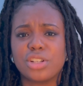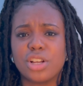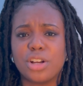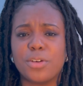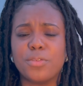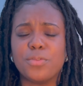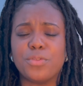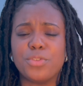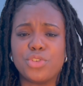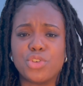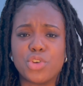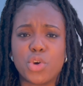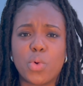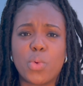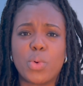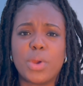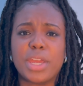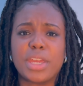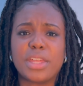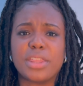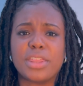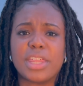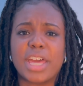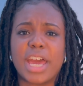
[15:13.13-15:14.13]
of
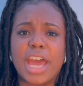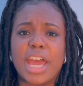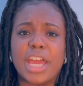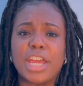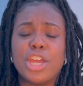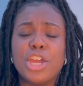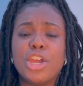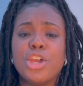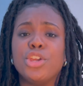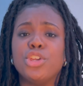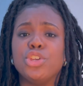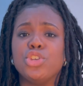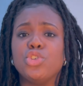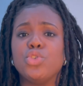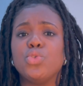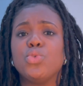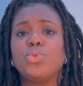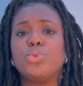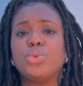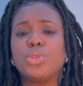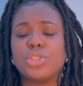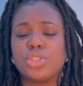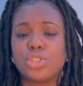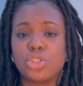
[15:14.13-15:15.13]
knowing that
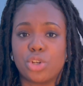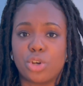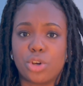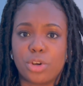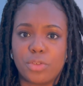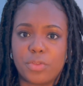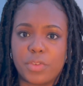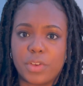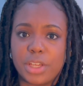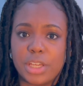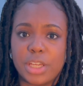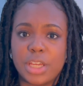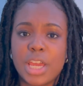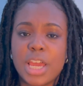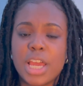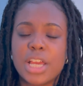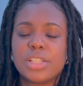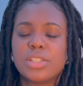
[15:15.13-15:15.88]
you deserve it.